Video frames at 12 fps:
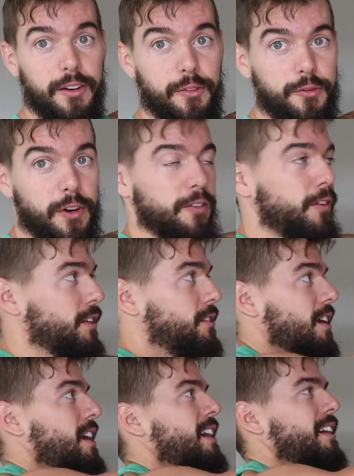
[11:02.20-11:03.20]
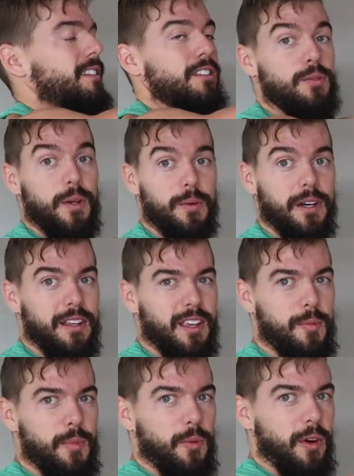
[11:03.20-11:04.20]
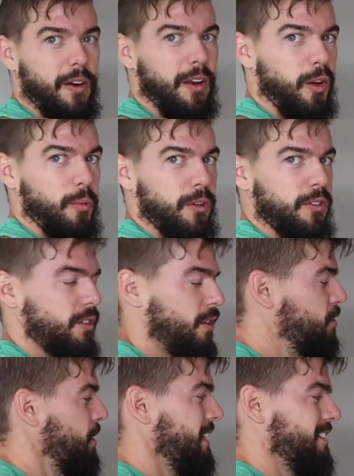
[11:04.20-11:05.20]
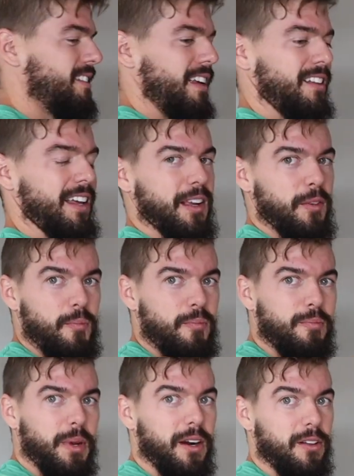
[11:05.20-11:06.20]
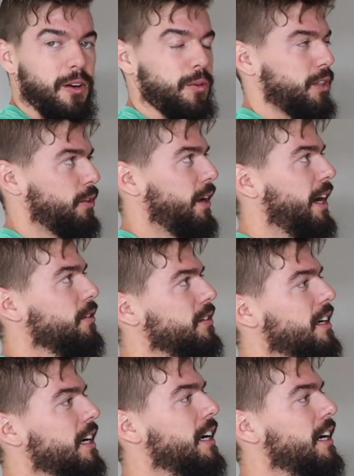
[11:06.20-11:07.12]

in front of us. This way we're gonna keep it where our elbows try to stay like parallel with the ground.